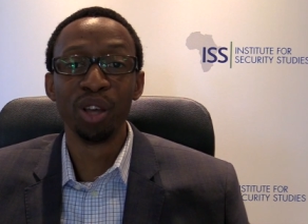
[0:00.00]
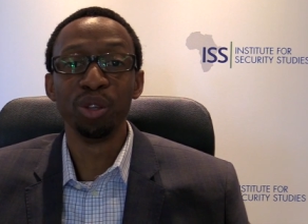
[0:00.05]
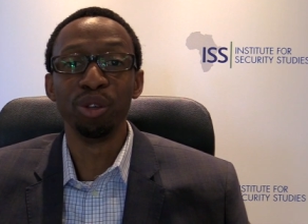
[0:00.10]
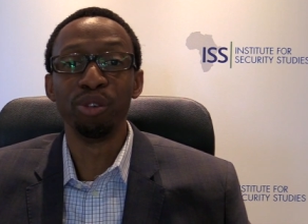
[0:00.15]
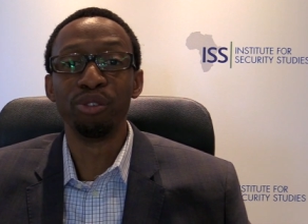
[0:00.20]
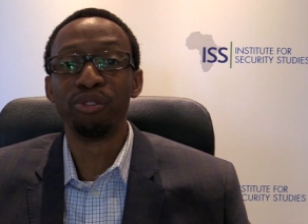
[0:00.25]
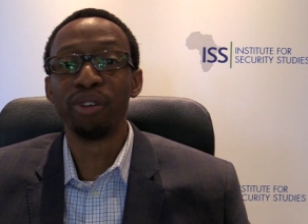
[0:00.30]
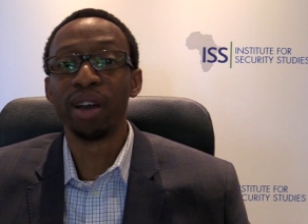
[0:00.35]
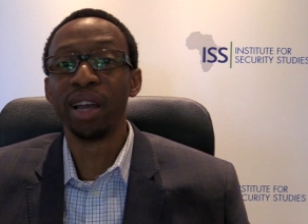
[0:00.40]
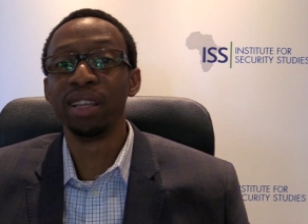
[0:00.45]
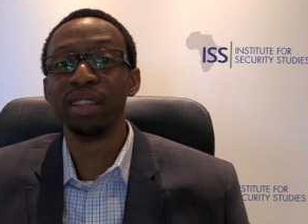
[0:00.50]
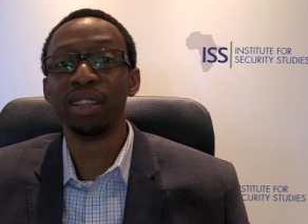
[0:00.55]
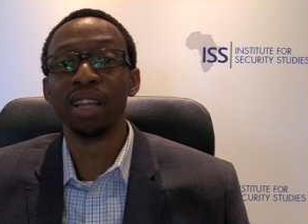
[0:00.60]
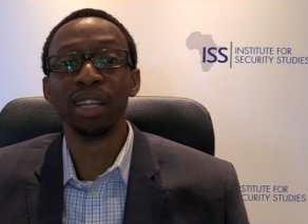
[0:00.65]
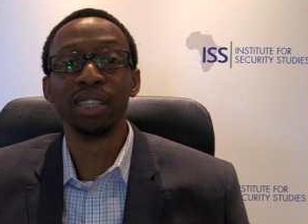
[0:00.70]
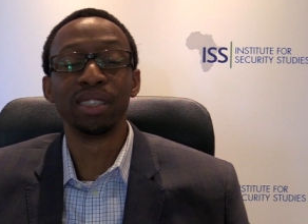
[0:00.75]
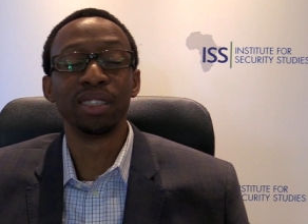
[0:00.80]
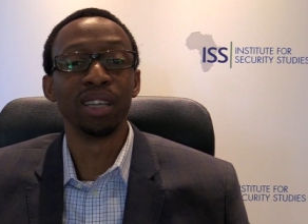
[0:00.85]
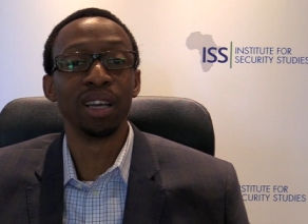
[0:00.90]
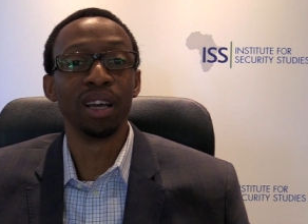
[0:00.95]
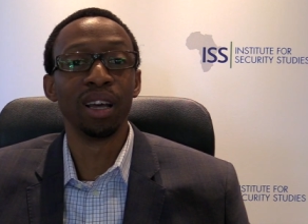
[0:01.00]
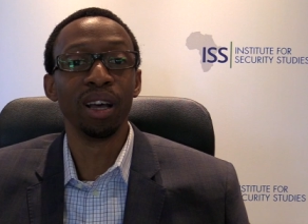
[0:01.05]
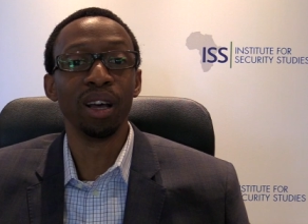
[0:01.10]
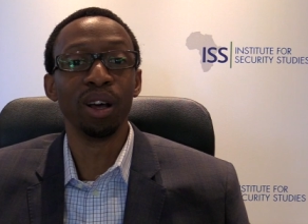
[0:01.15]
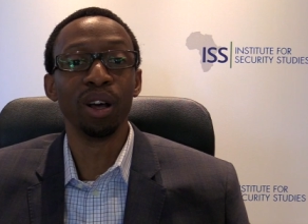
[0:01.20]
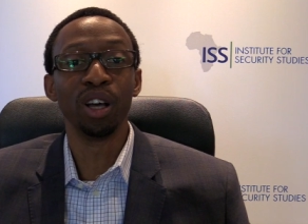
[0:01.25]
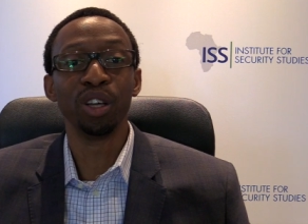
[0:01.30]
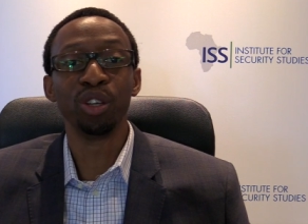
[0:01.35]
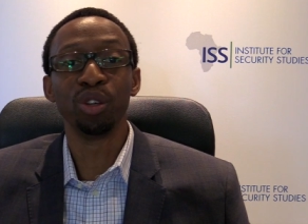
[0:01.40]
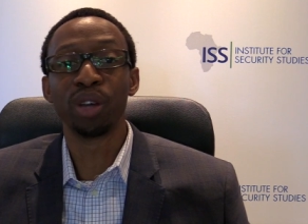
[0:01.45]
you find that
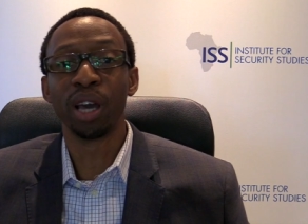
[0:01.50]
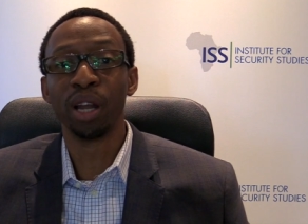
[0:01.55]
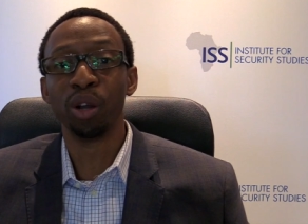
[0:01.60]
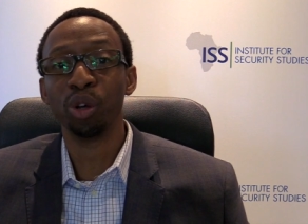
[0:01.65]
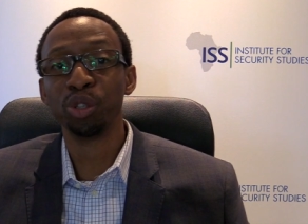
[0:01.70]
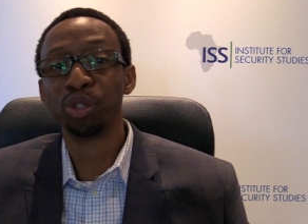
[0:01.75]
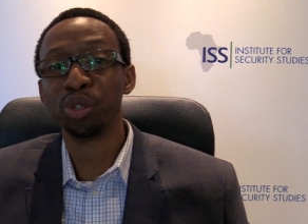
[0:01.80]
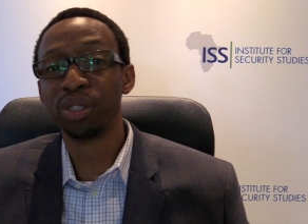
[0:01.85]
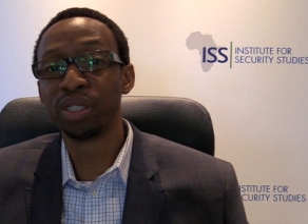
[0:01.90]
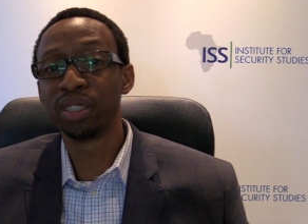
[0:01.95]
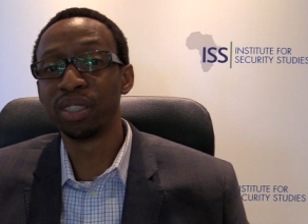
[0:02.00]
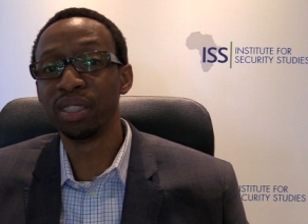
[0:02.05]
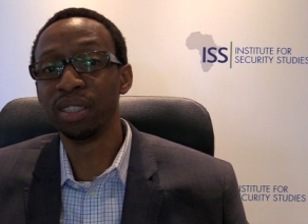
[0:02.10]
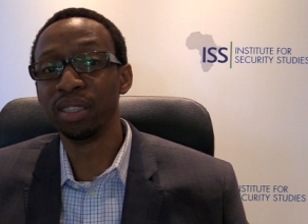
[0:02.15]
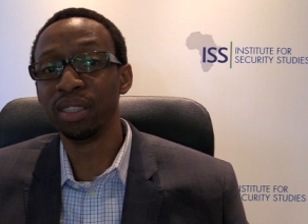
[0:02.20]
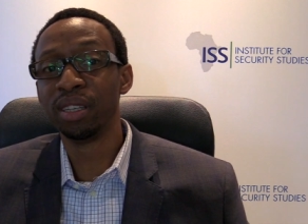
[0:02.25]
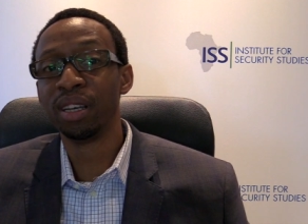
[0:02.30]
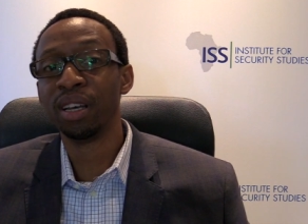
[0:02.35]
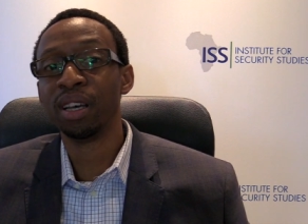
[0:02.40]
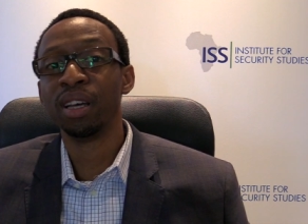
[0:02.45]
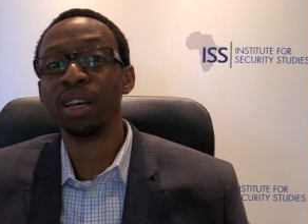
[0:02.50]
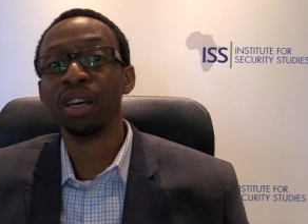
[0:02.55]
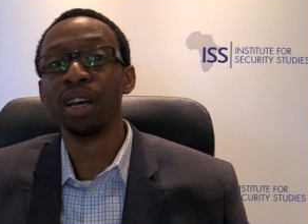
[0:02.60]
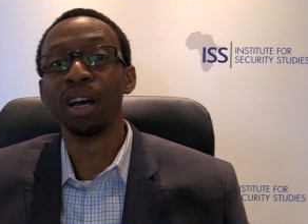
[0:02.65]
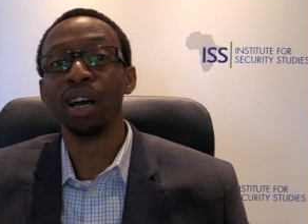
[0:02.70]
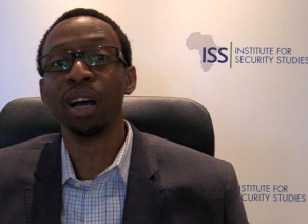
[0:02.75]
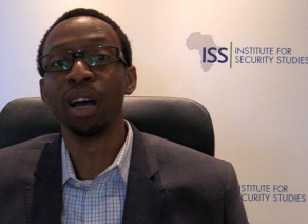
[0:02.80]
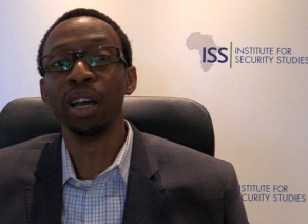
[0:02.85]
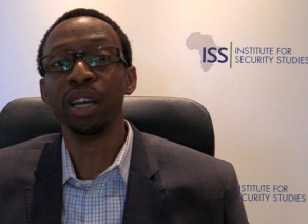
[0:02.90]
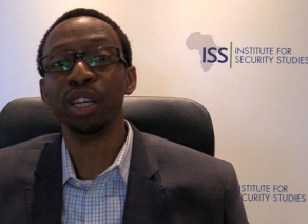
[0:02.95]
uh, you can also see
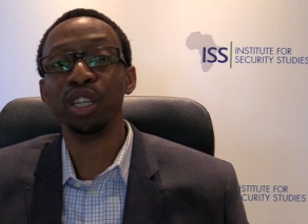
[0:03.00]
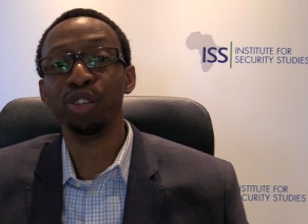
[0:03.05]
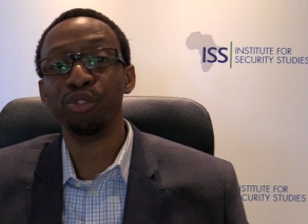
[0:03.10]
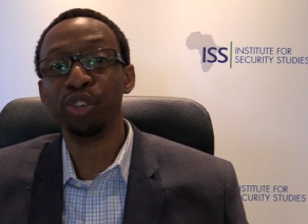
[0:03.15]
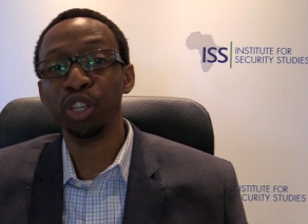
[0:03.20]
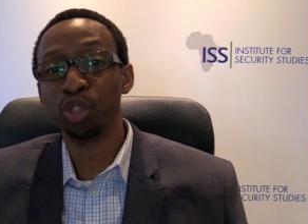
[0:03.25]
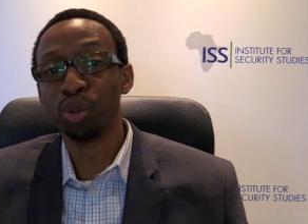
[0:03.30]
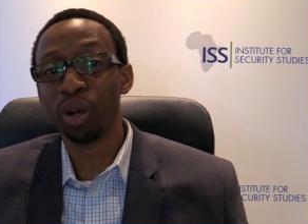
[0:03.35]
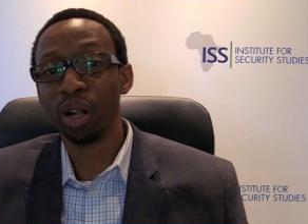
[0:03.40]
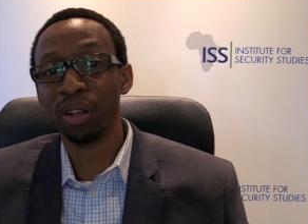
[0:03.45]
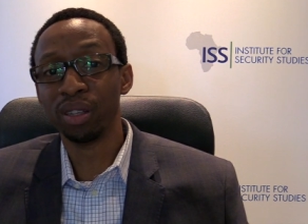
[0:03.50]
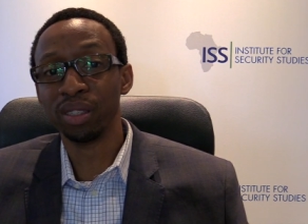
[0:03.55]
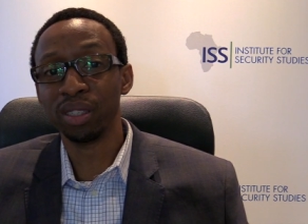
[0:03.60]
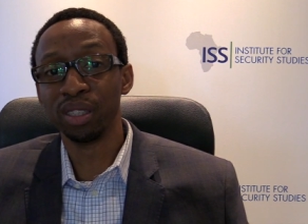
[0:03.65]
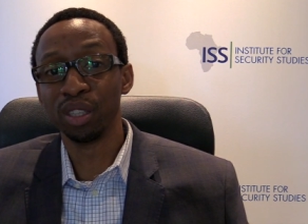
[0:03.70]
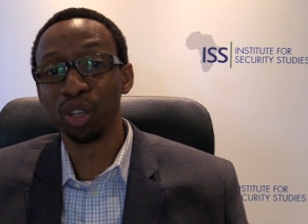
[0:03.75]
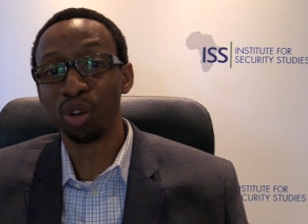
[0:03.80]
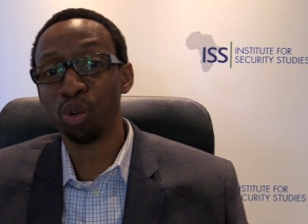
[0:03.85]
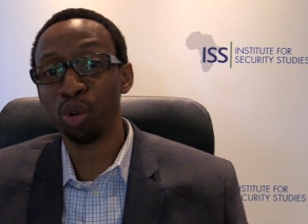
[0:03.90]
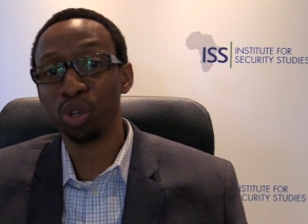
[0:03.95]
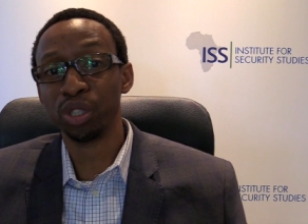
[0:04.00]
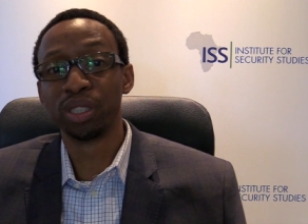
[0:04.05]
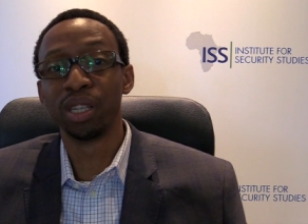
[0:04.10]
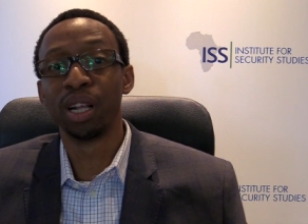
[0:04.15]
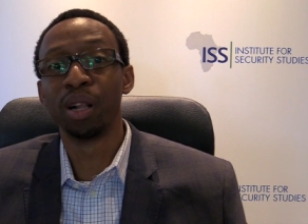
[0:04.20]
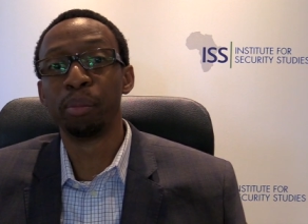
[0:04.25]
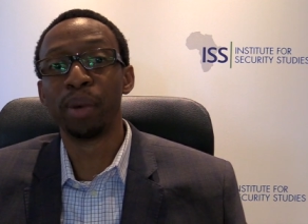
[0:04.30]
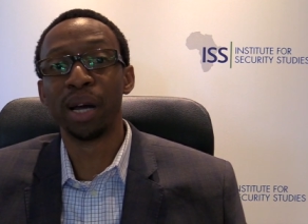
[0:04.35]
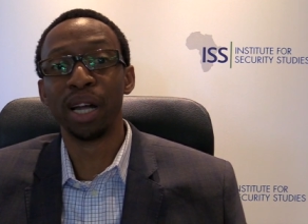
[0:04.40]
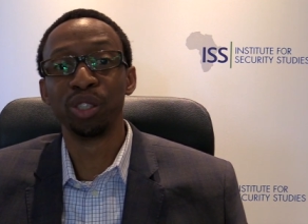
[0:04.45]
uh, individuals in the
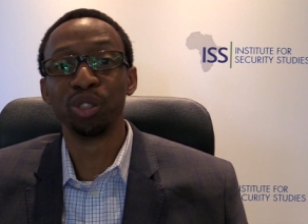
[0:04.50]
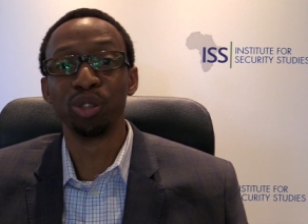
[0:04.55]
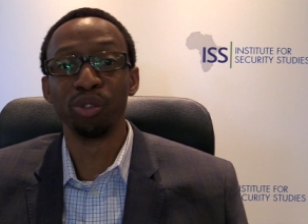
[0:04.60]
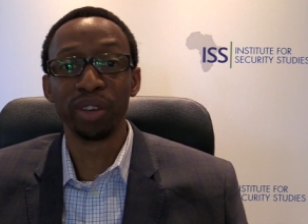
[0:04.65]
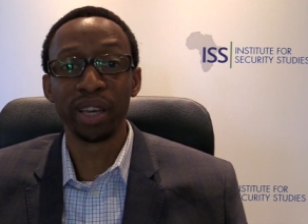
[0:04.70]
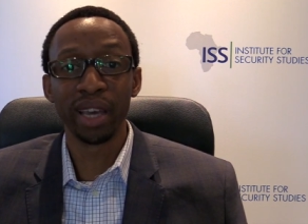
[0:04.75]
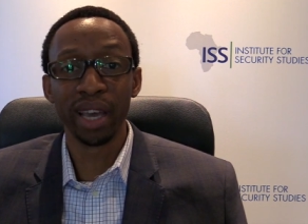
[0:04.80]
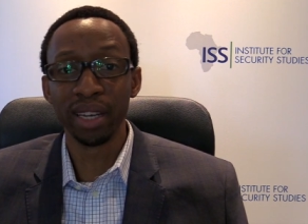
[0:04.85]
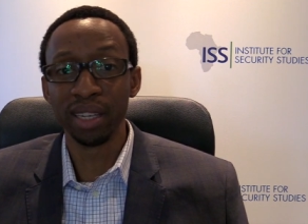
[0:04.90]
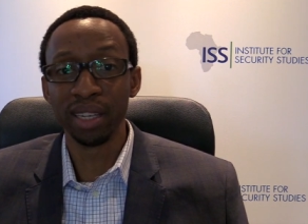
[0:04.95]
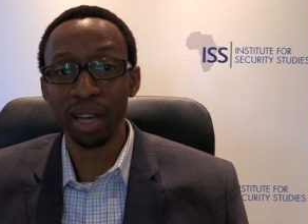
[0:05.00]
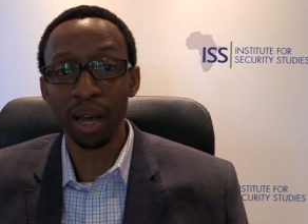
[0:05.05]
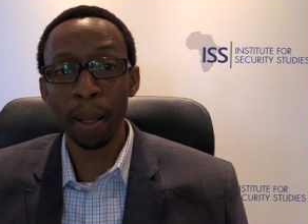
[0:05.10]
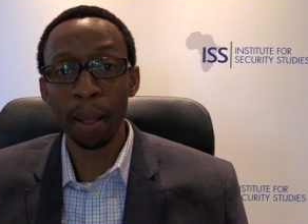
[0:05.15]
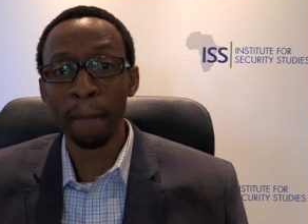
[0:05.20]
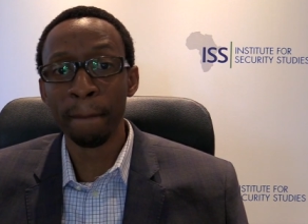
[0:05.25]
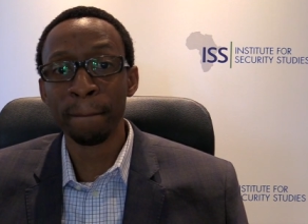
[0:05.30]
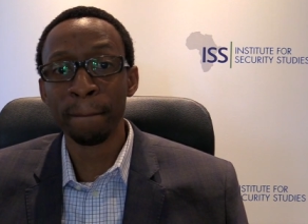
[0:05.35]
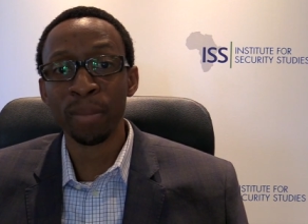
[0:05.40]
coastal parts of Kenya